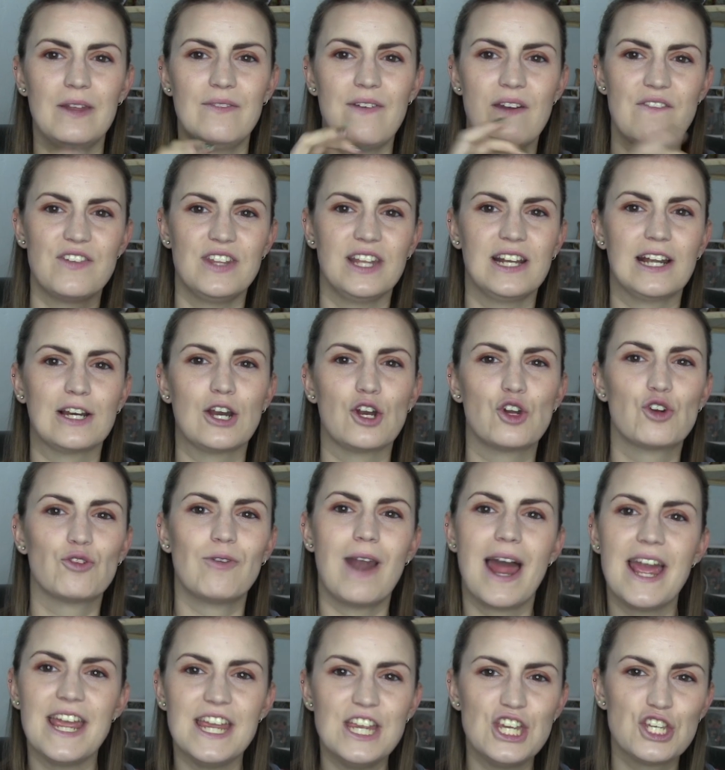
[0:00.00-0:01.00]
bit of everything, like a
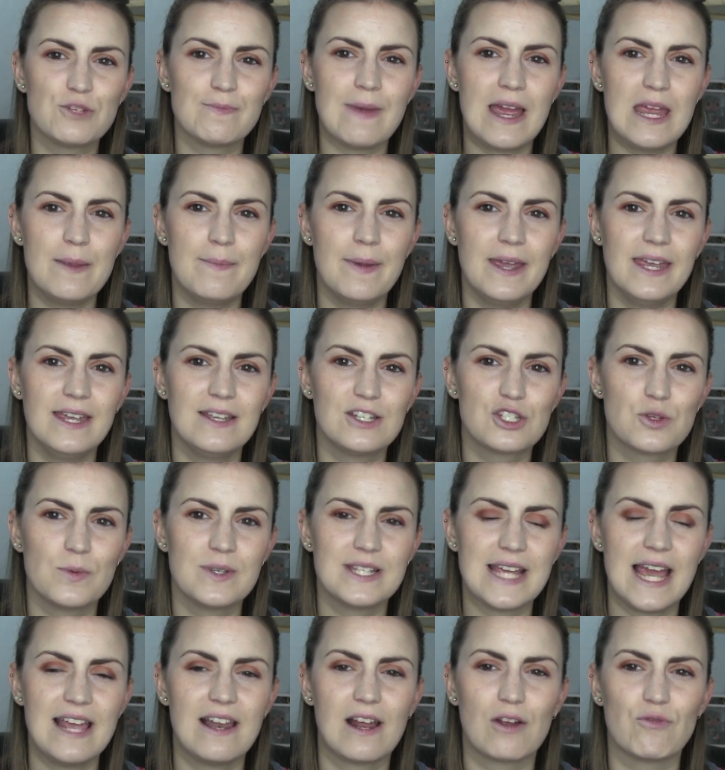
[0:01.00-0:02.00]
greyish maybe, should
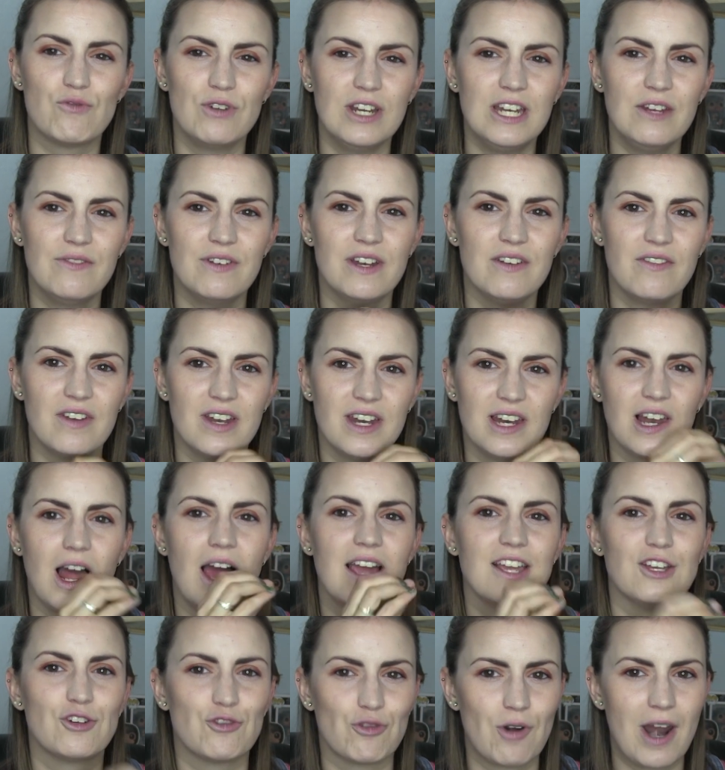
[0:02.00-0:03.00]
we say, like a really, really, really
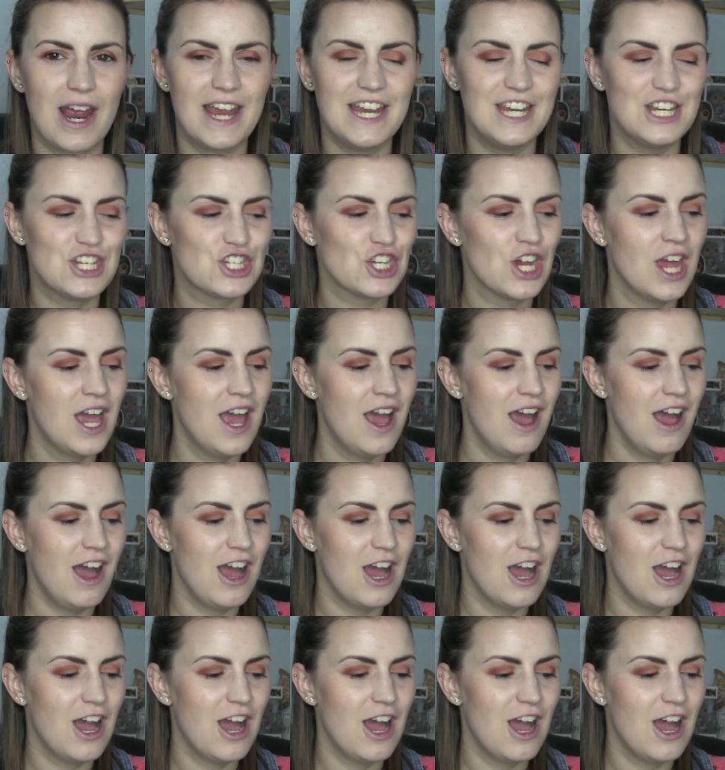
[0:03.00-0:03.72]
light greyish.